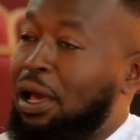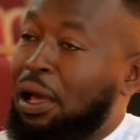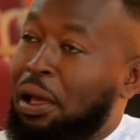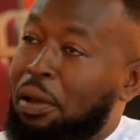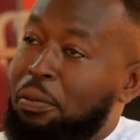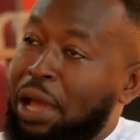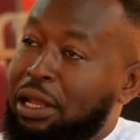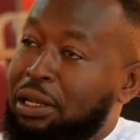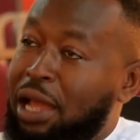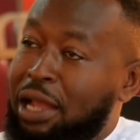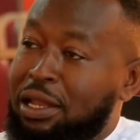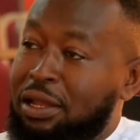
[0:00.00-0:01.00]

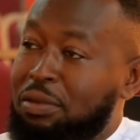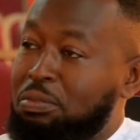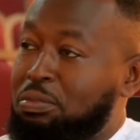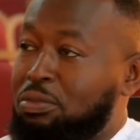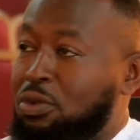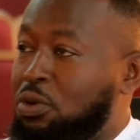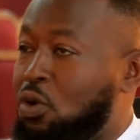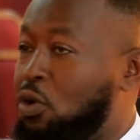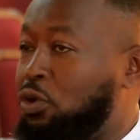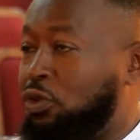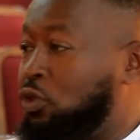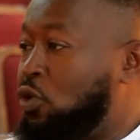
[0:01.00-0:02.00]
I didn't
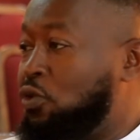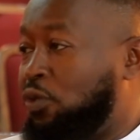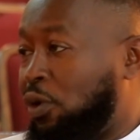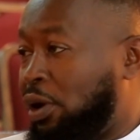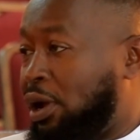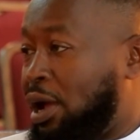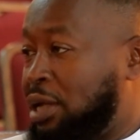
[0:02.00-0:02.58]
go to school for it.